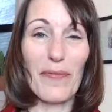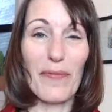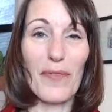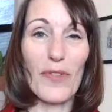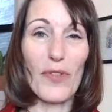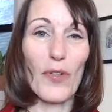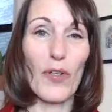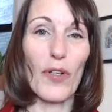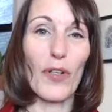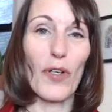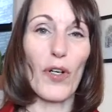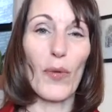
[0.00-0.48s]

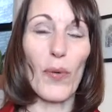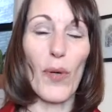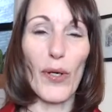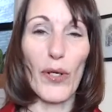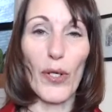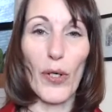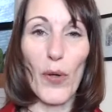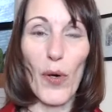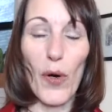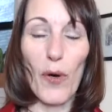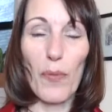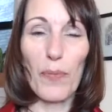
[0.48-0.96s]
sort of quote
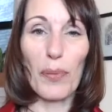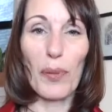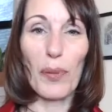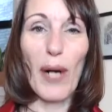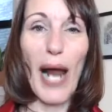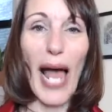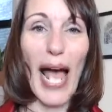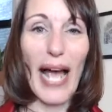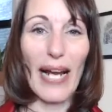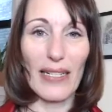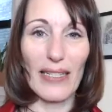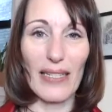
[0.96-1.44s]
unquote
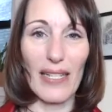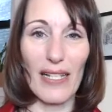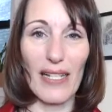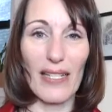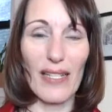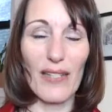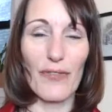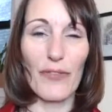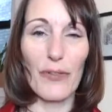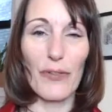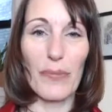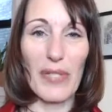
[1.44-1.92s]
practice
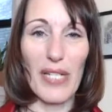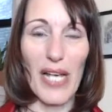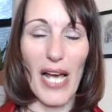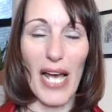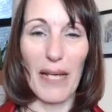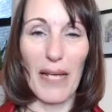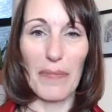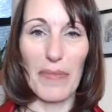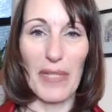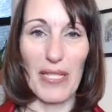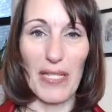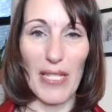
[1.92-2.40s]
from time
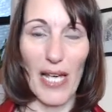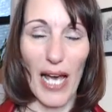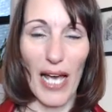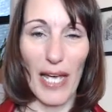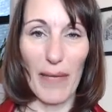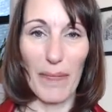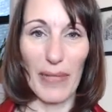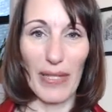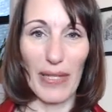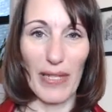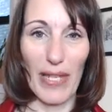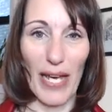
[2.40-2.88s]
to
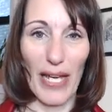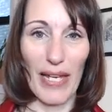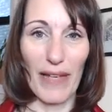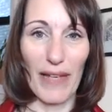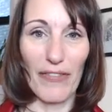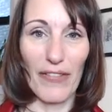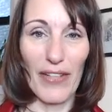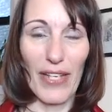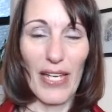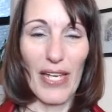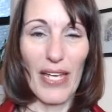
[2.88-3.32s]
time in life.